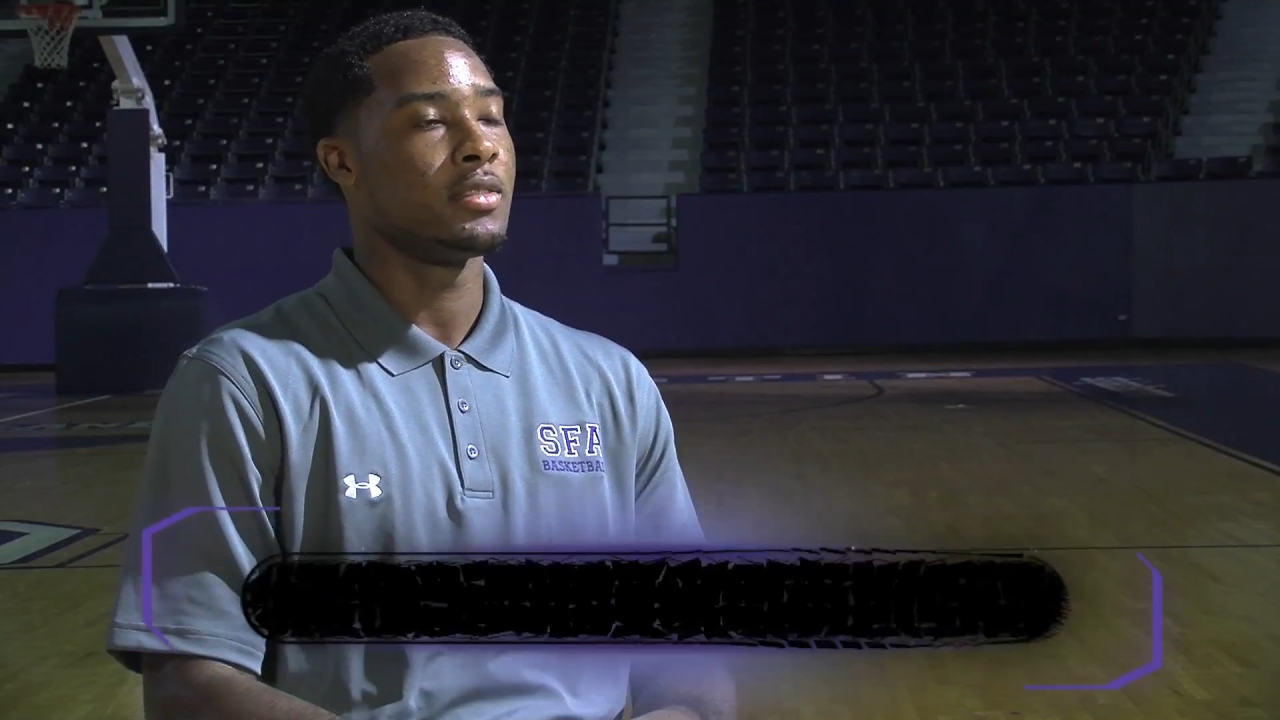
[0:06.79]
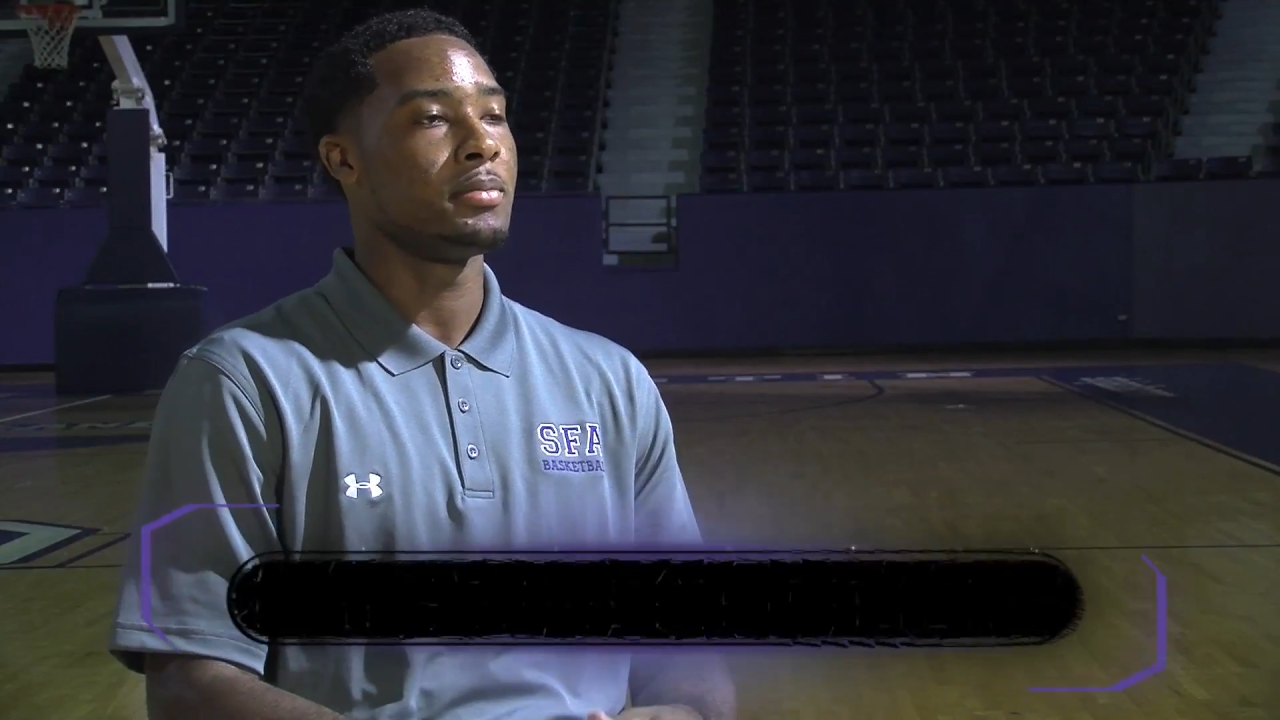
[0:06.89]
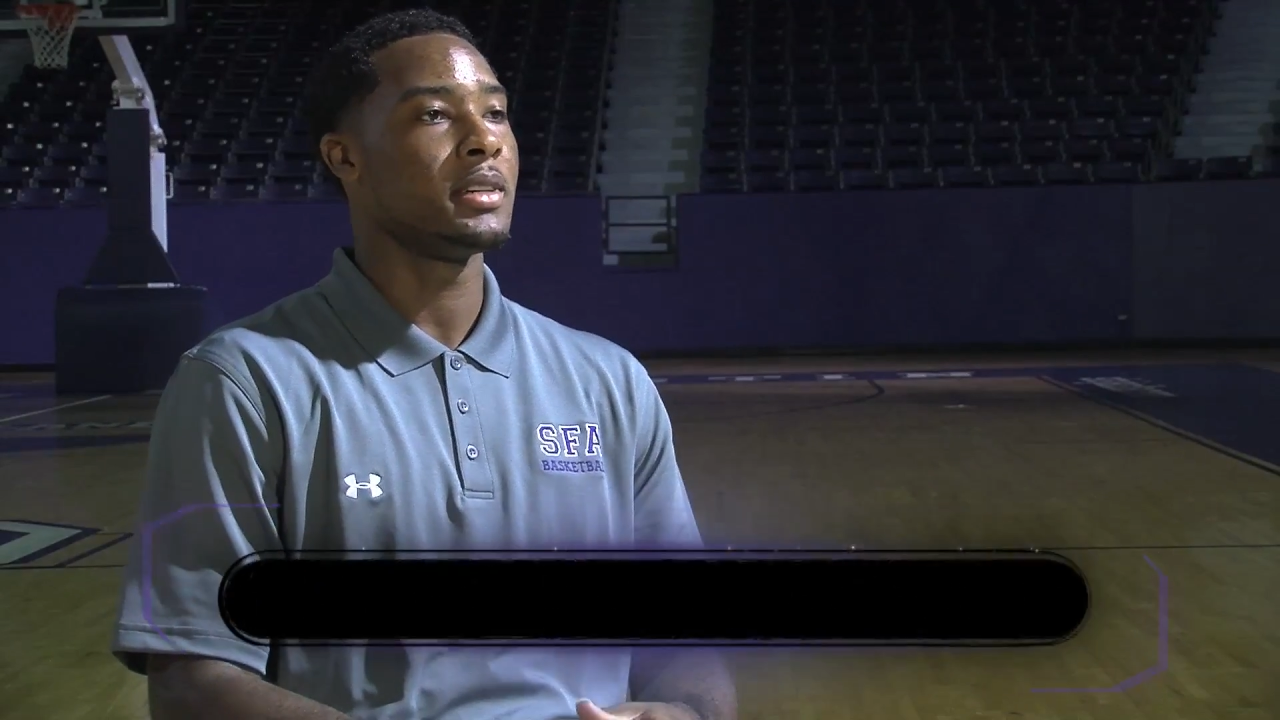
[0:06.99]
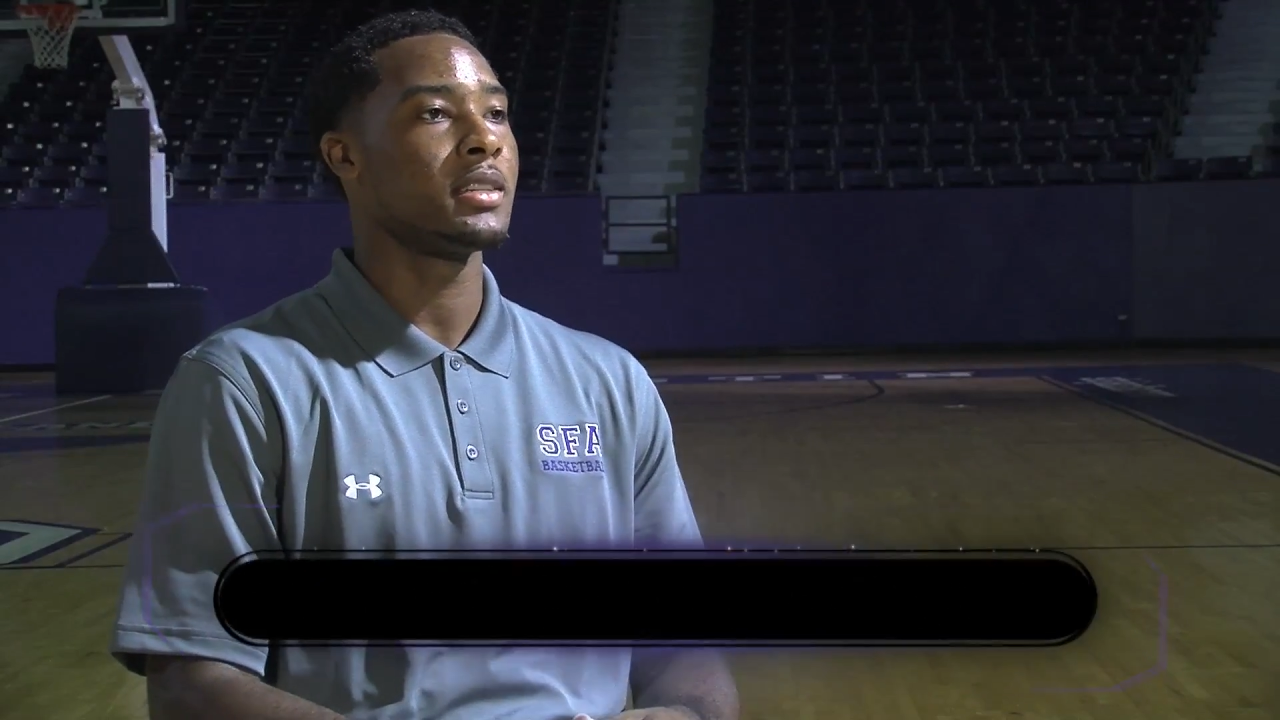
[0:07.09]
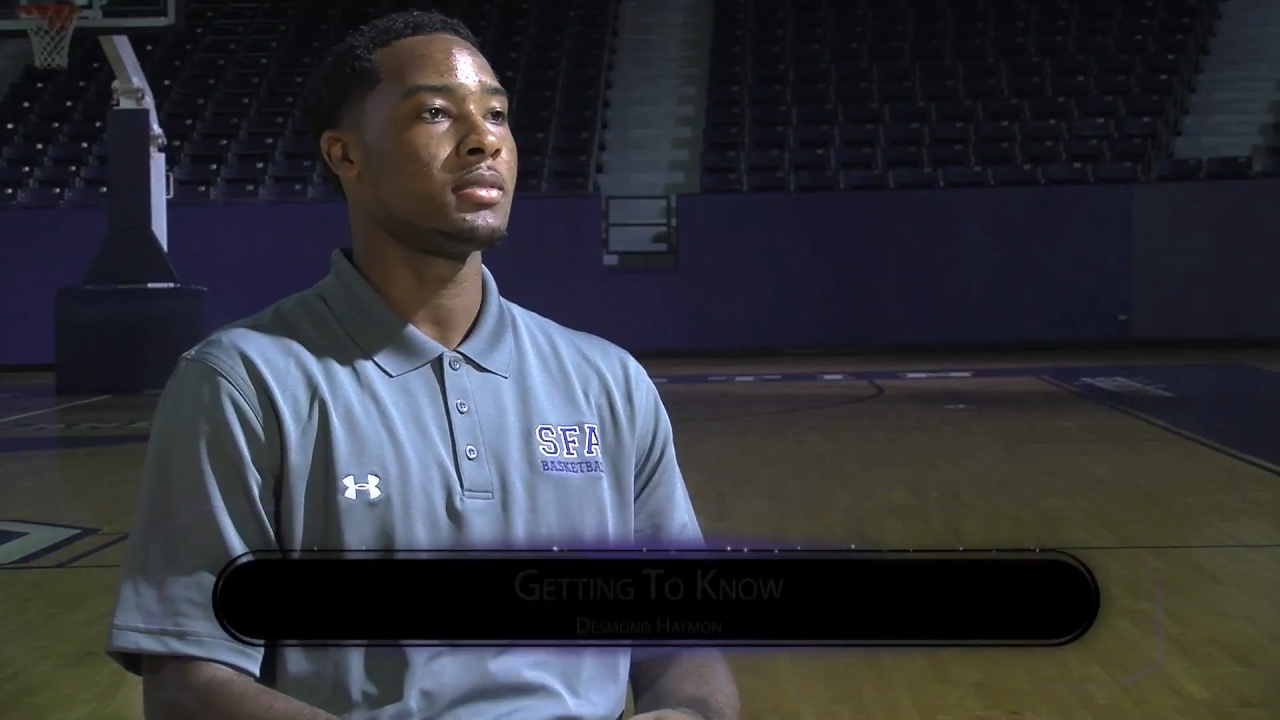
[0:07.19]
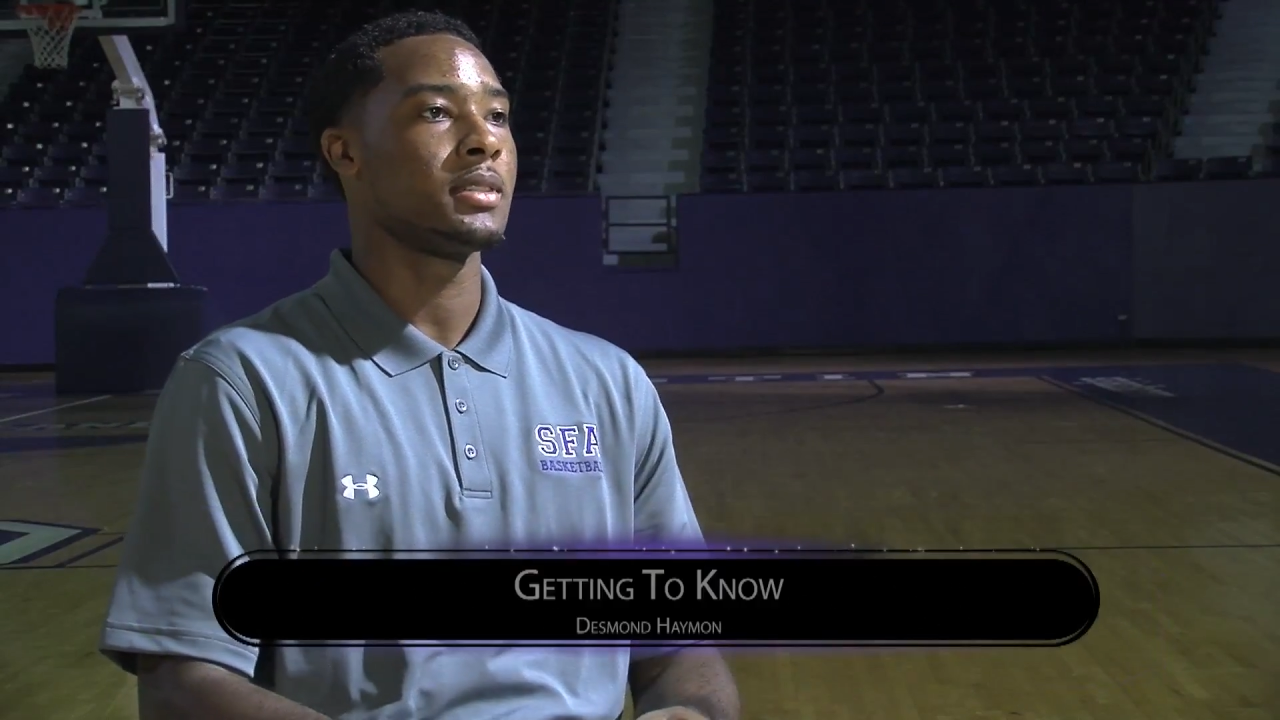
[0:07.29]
from Pickens,